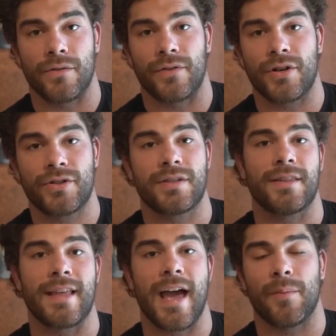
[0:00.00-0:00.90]
So if you're
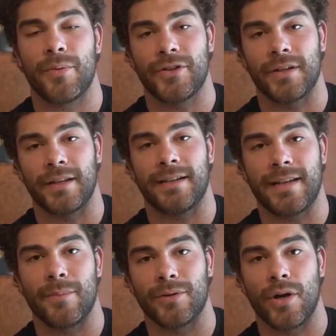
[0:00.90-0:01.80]
interested in that, I'll put the link
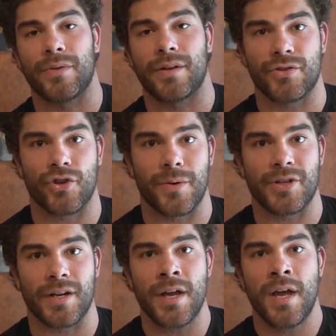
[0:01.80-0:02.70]
down below in the
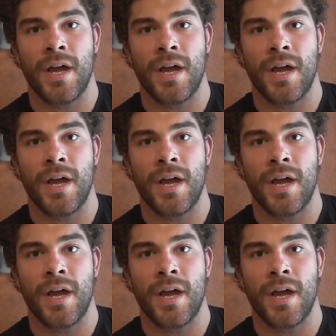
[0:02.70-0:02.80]
description.